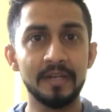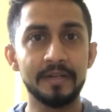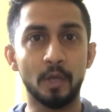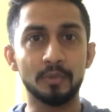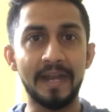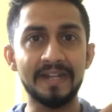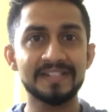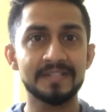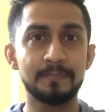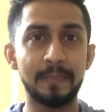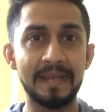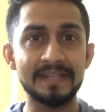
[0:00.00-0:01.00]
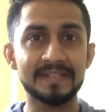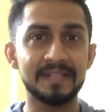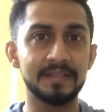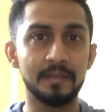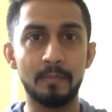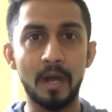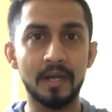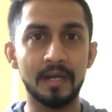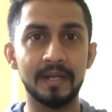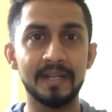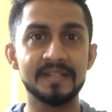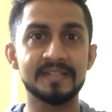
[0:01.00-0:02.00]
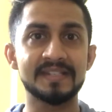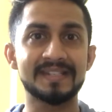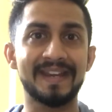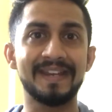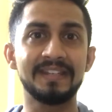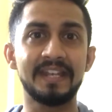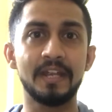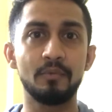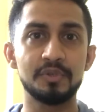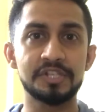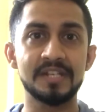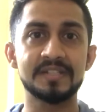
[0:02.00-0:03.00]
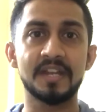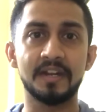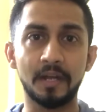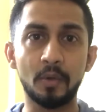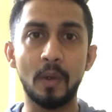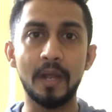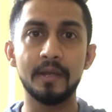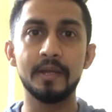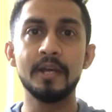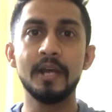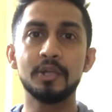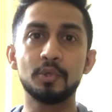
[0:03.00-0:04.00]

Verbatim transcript: Now that space in the market is the second thing which is required